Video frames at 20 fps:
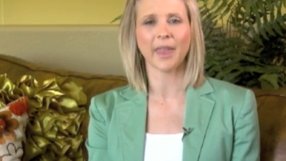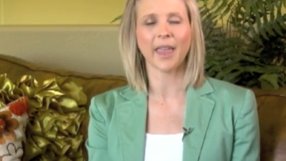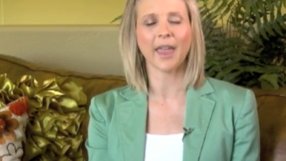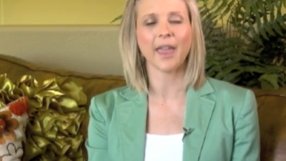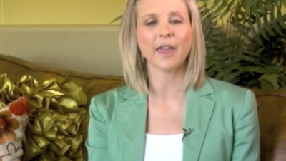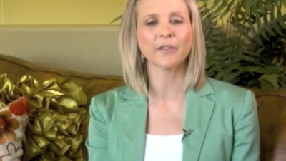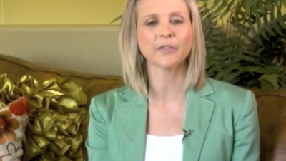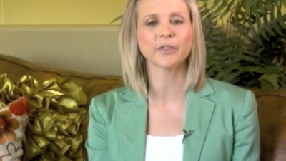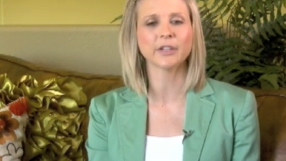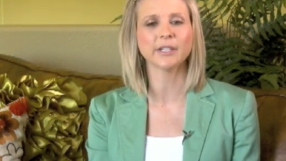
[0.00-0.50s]

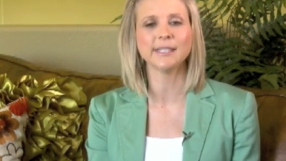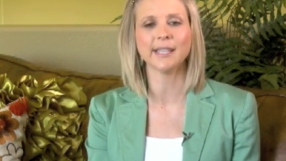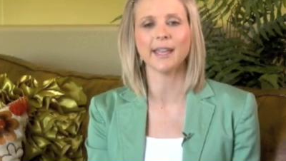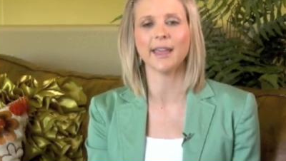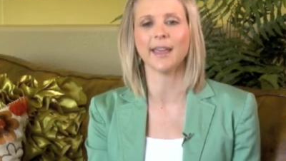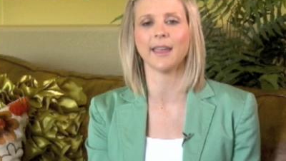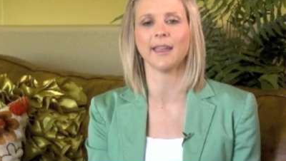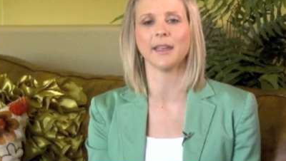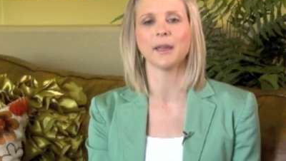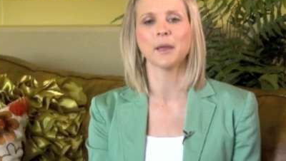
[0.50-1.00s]
Every
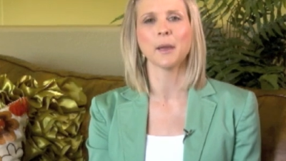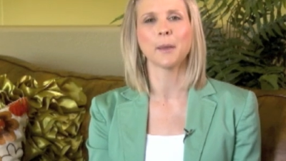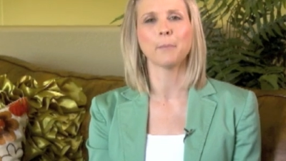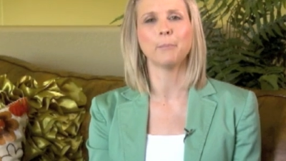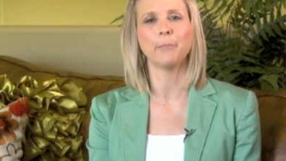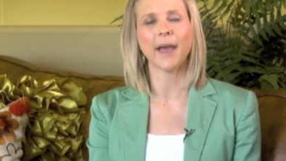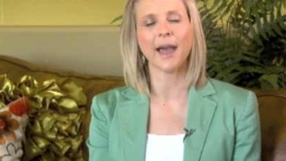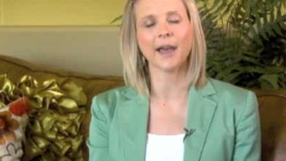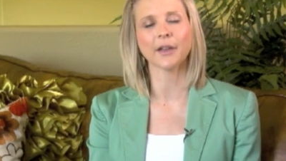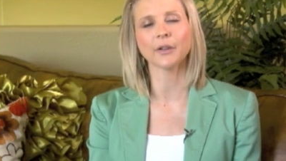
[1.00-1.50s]
day,
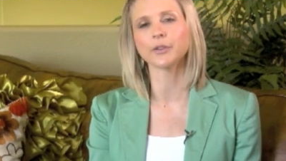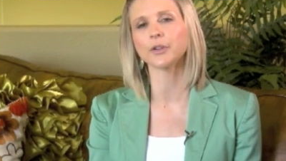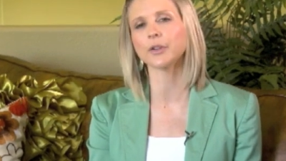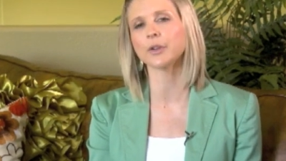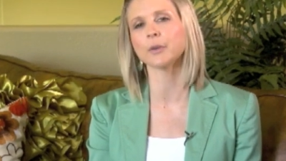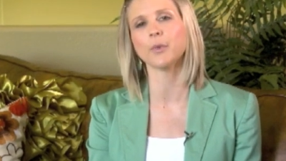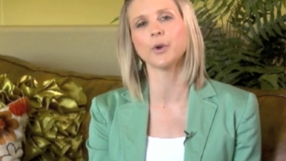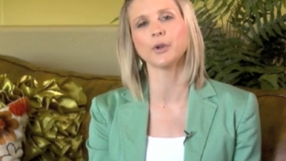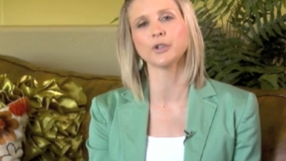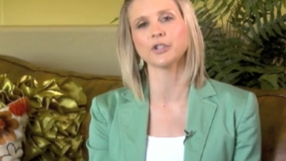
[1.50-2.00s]
battle
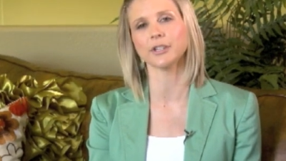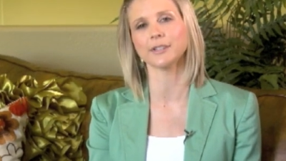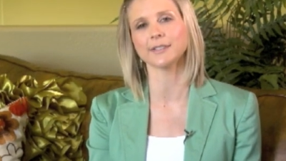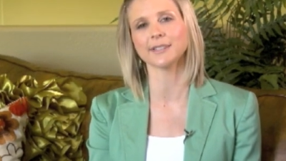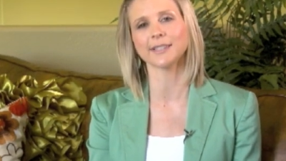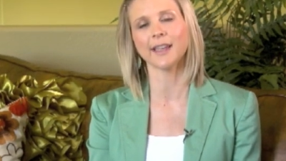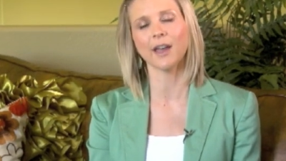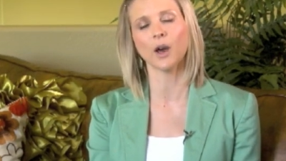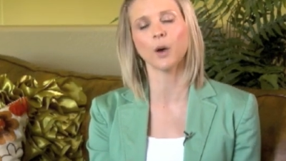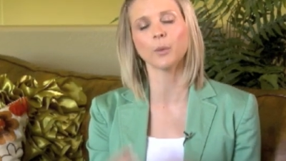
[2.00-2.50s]
your
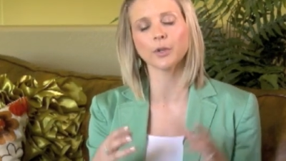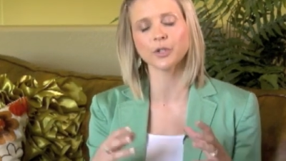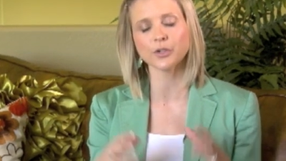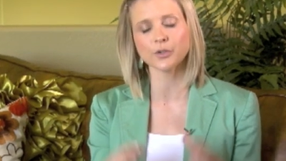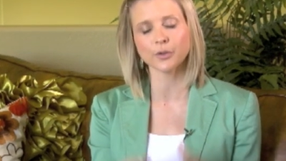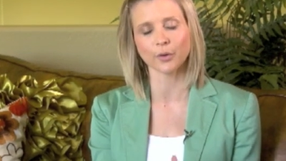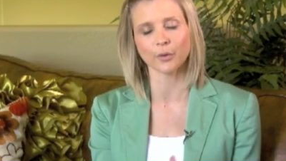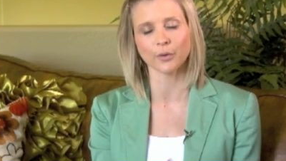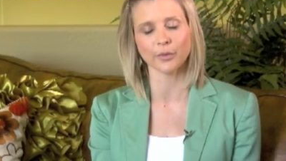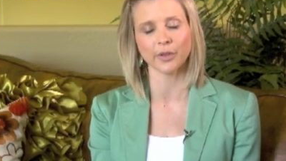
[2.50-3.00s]
emotions, help
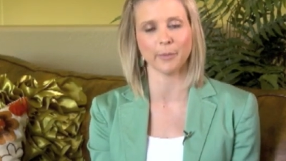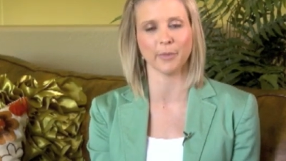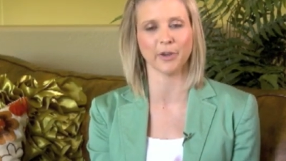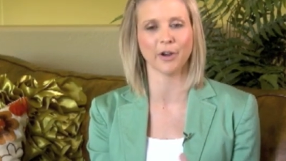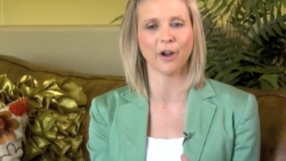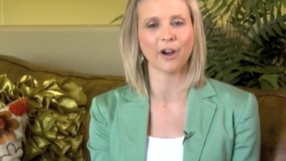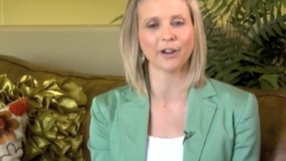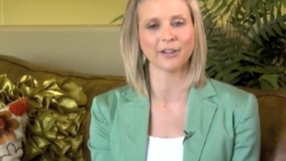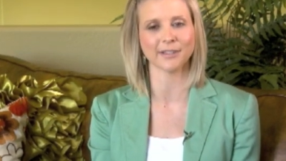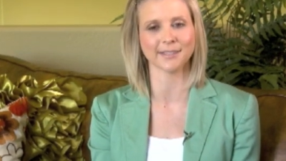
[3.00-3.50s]
control them, and
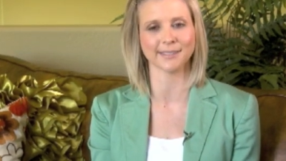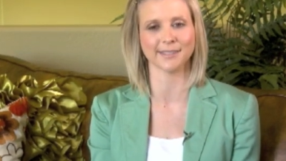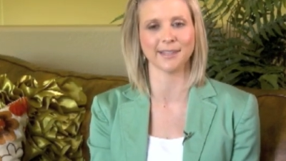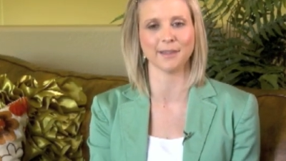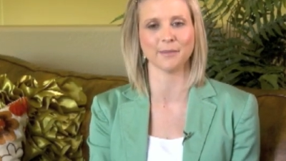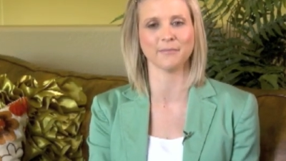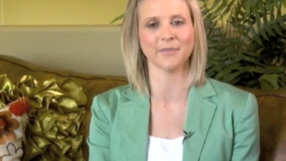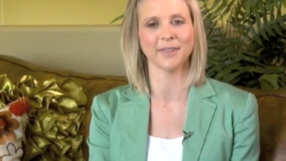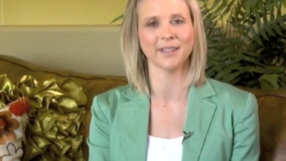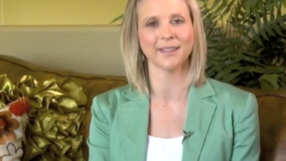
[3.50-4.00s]
harness
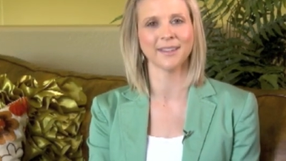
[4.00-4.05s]
them.